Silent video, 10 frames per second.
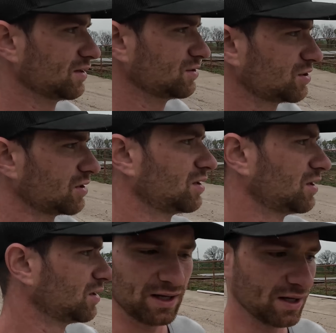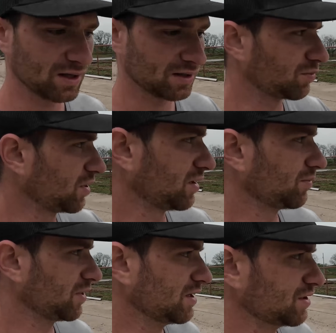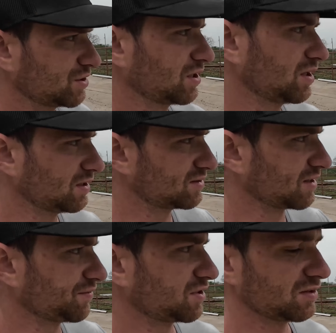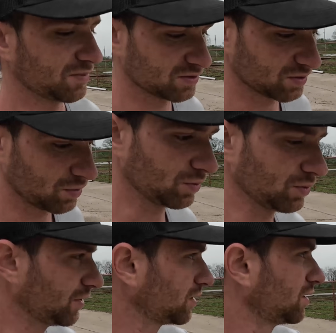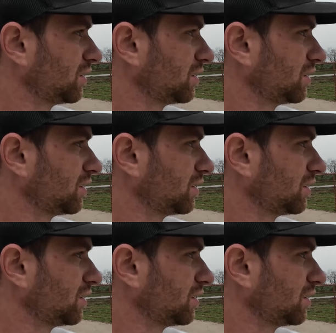age. And bringing up age, he's 17 months old,